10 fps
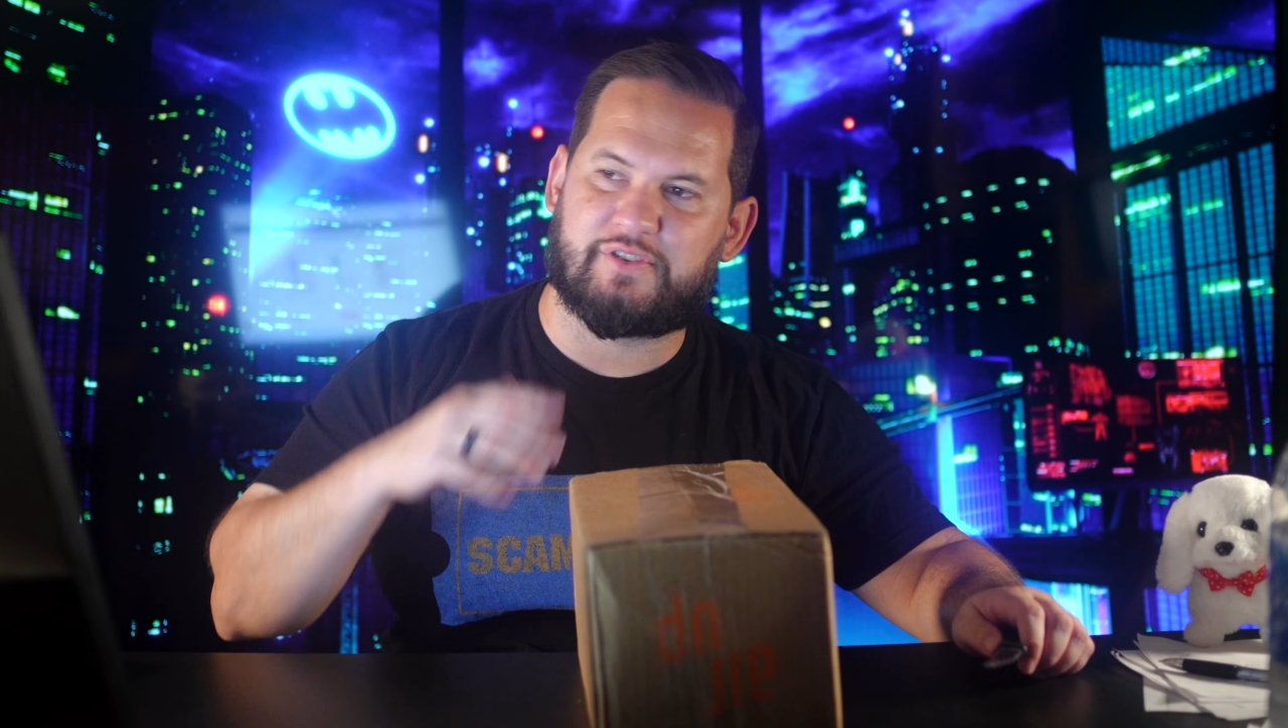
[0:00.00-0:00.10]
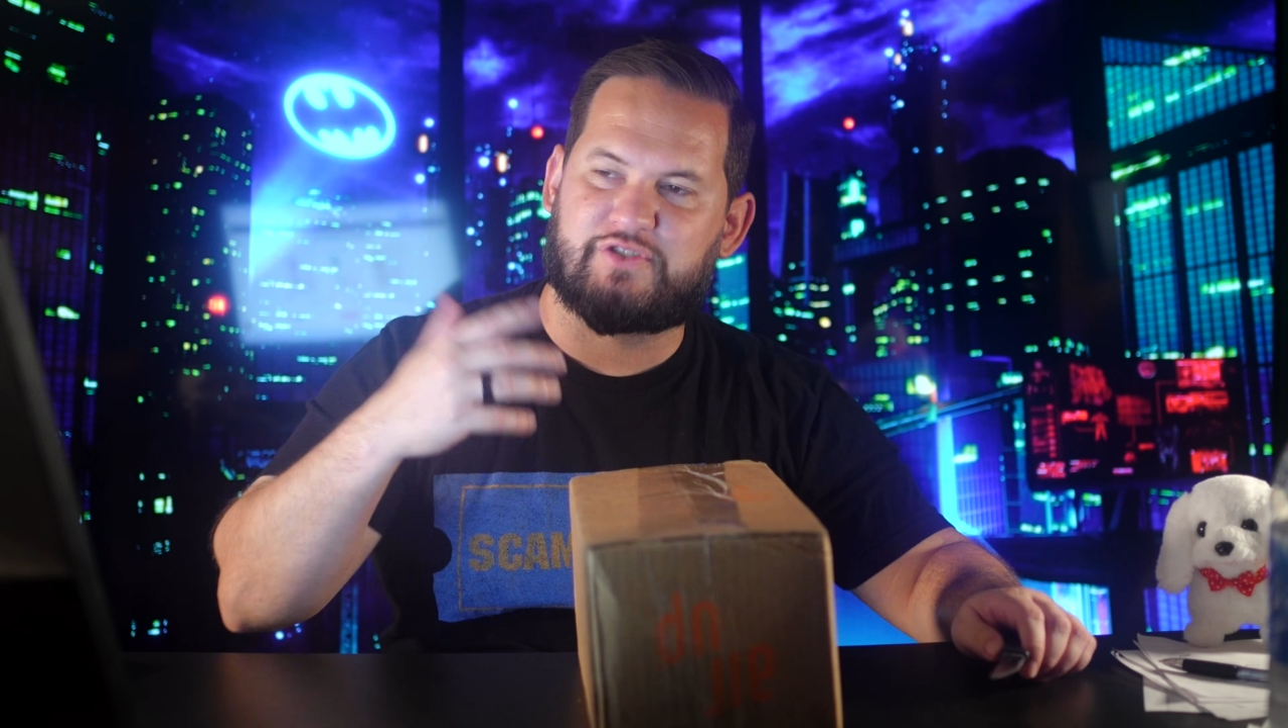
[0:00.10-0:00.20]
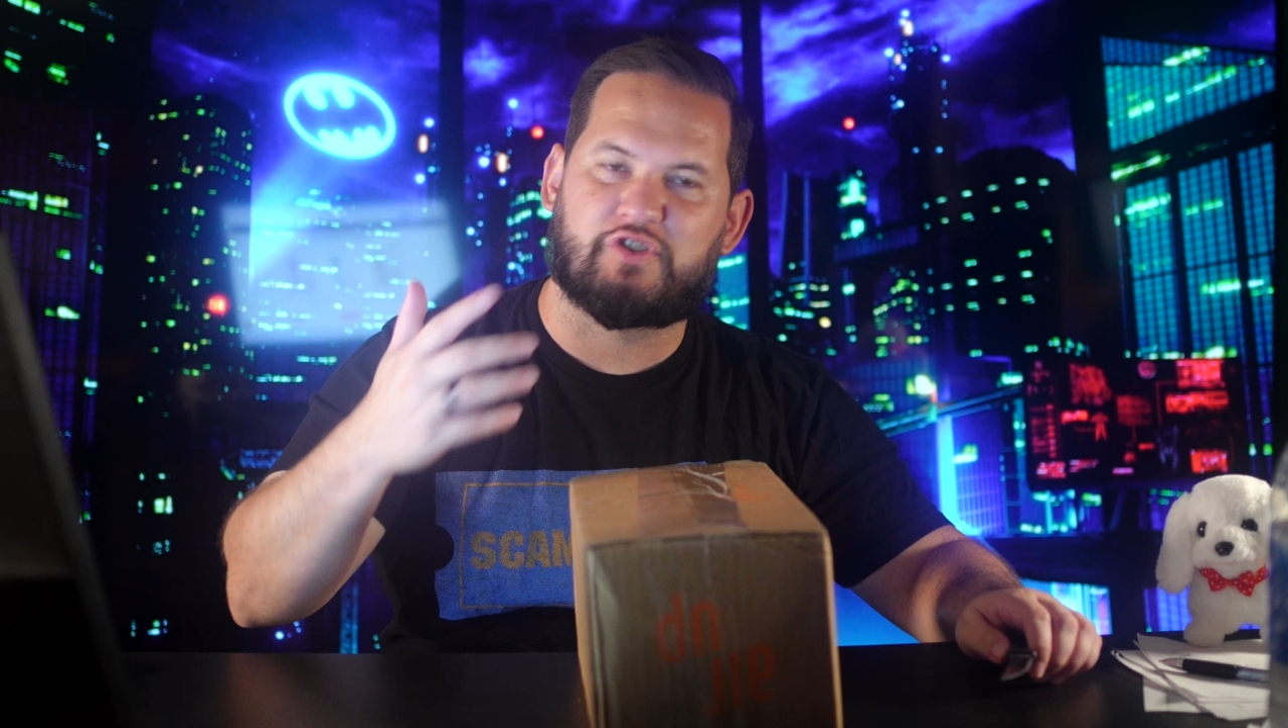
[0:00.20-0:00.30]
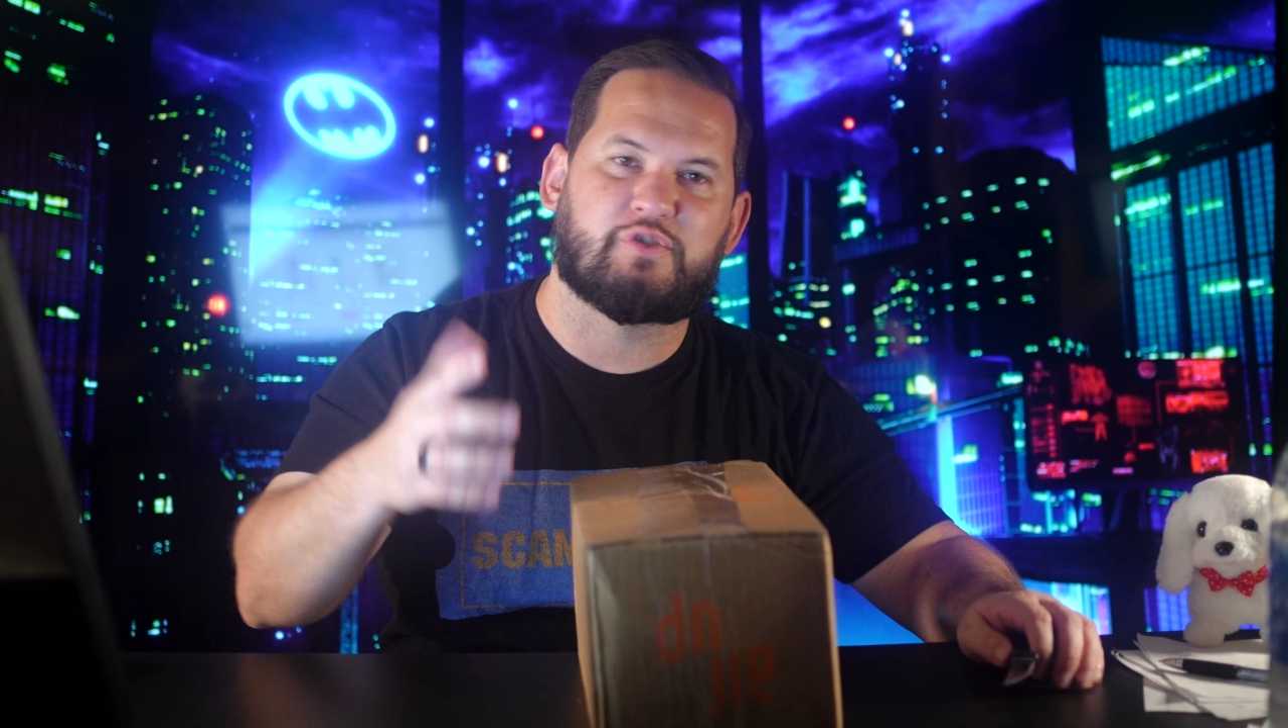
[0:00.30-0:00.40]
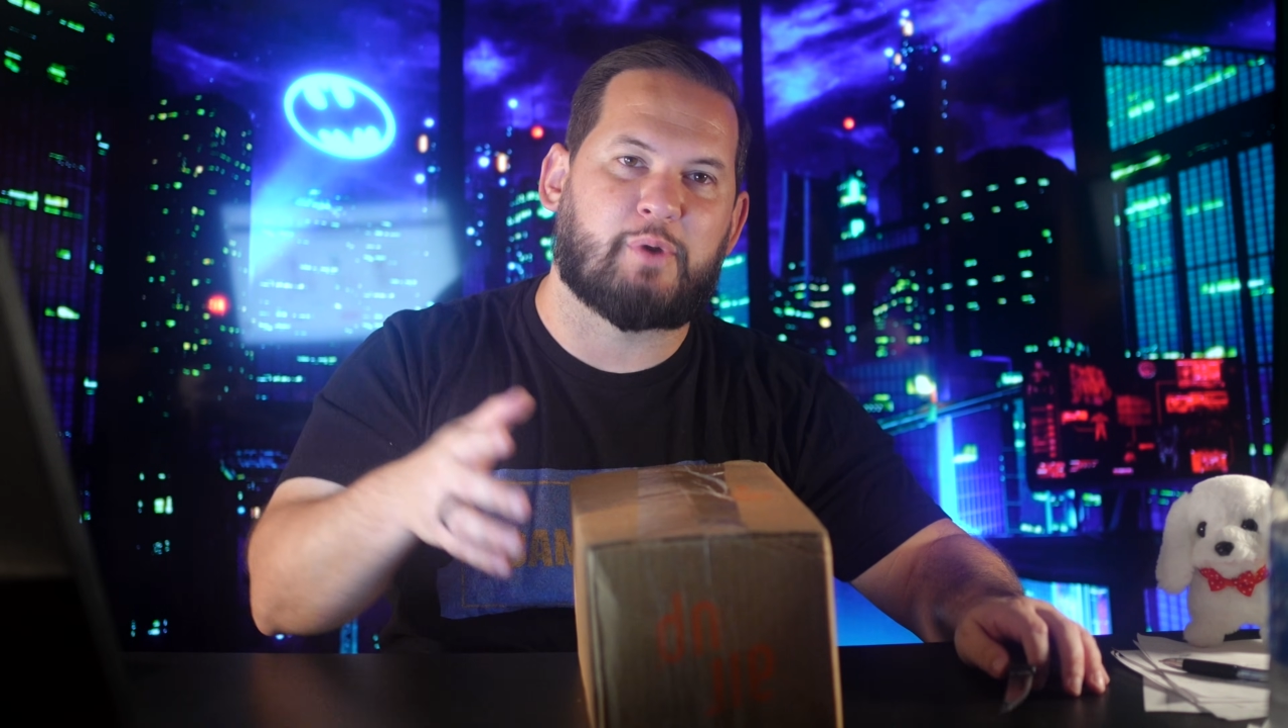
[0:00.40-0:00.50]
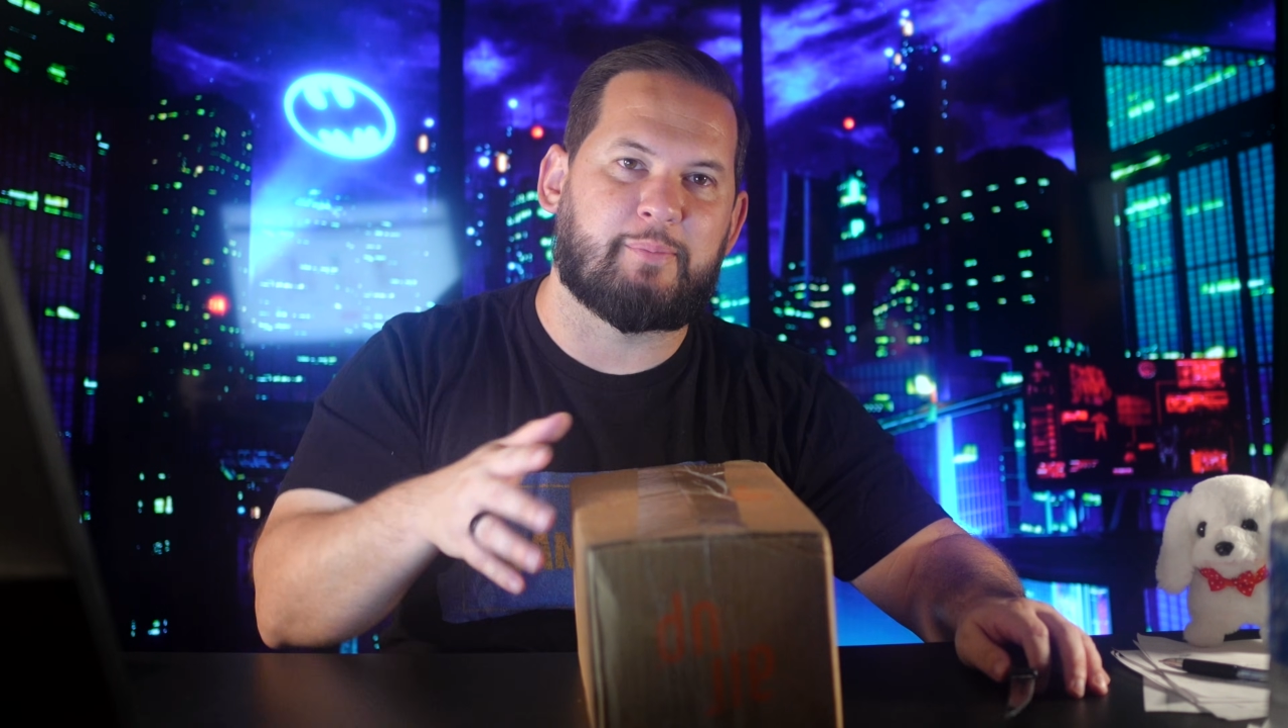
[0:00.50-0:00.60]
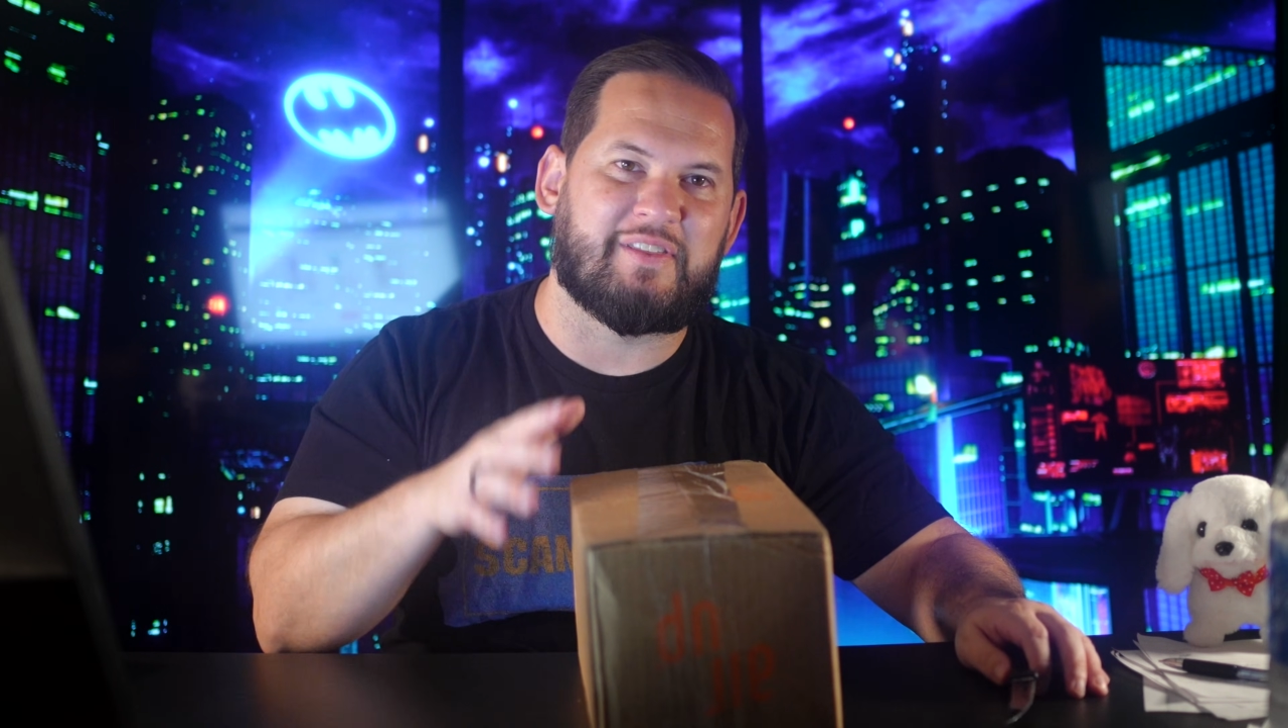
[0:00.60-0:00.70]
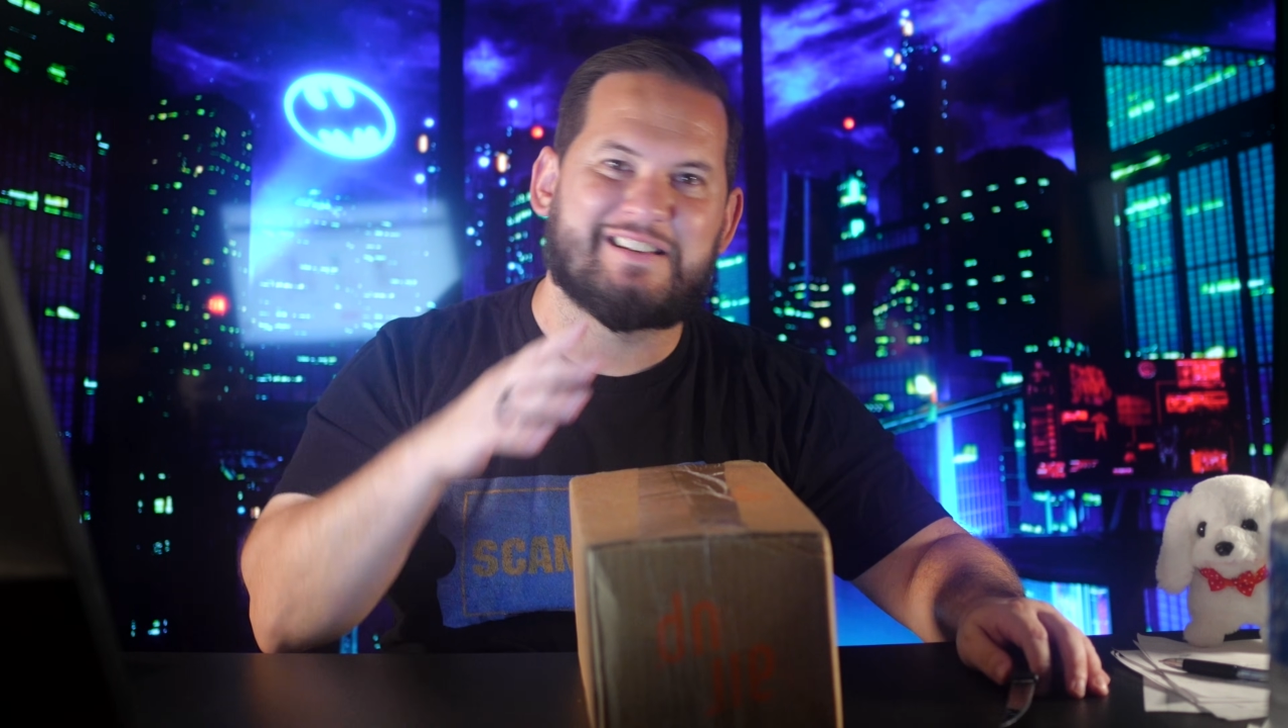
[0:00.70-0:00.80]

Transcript: This is just going to be the